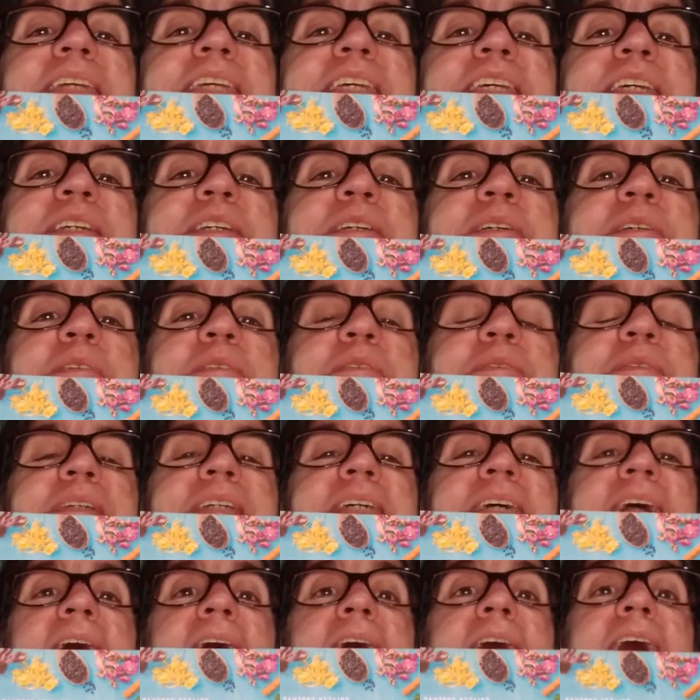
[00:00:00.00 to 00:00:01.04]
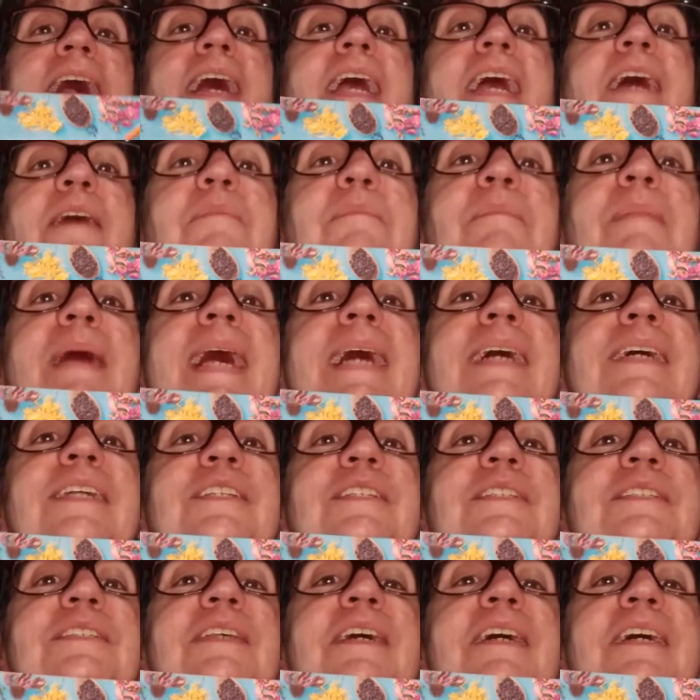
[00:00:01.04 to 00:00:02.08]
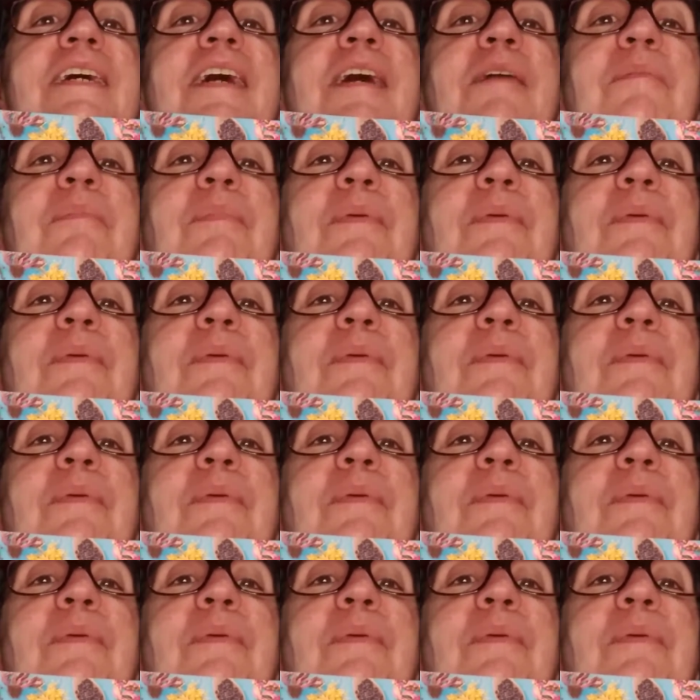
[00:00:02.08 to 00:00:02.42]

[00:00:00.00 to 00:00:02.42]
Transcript: you? I am back just like I